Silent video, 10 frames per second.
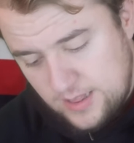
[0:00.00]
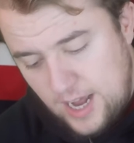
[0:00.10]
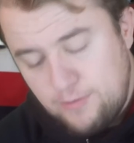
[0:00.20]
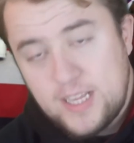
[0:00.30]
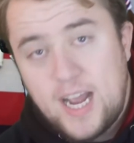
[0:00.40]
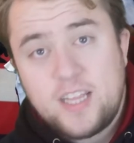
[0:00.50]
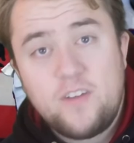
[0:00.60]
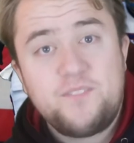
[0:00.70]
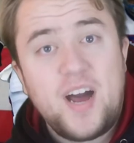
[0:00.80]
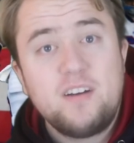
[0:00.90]
Then we got
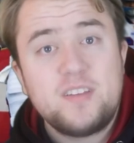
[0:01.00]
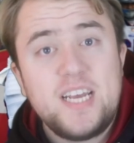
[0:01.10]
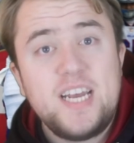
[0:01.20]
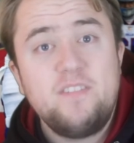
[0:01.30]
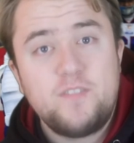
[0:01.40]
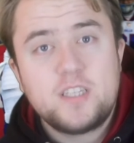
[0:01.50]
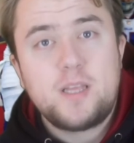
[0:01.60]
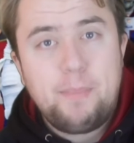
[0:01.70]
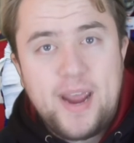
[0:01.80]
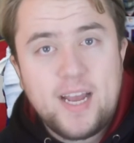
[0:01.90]
the Falcons for
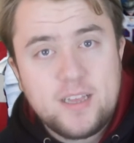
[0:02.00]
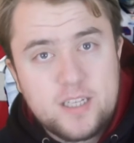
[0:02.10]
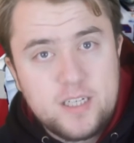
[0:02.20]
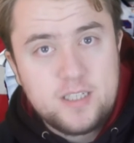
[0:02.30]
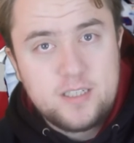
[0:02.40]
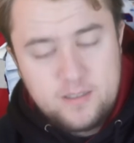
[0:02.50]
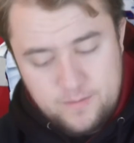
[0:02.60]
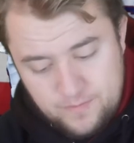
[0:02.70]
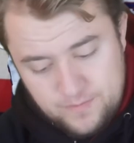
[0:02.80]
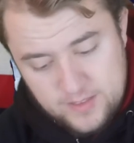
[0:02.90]
the Panthers.
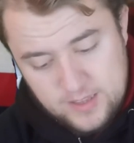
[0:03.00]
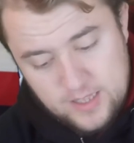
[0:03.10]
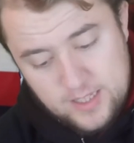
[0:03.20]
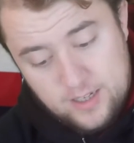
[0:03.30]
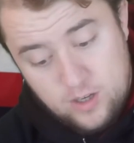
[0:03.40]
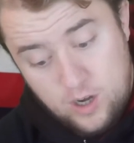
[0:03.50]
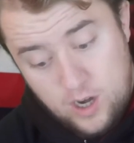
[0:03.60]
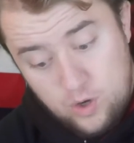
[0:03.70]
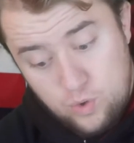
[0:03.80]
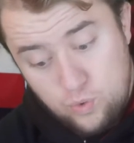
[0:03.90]

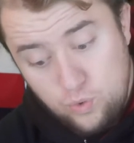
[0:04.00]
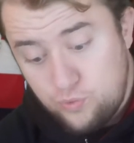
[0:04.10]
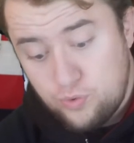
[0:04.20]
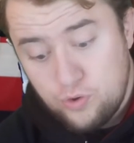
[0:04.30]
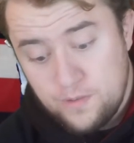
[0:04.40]
Oof.